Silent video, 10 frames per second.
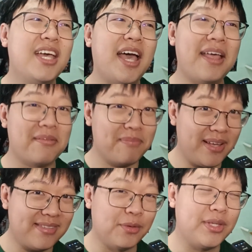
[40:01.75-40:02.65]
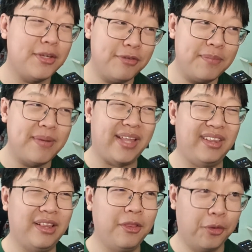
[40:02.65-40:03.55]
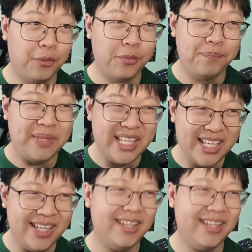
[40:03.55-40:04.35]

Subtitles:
At best I'll give him at low B,